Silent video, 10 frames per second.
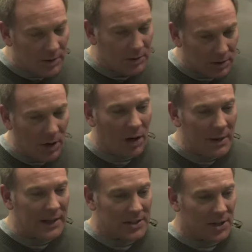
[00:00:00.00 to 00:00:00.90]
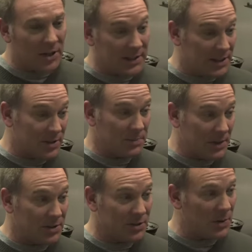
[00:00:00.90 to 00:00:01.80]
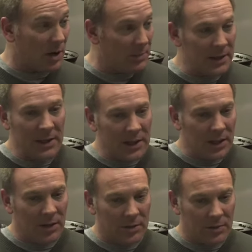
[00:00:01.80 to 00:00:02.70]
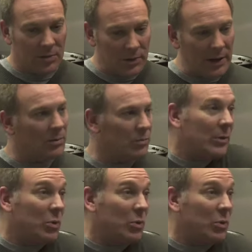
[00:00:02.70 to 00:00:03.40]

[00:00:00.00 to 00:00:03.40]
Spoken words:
There are many subtleties to beers as well, but red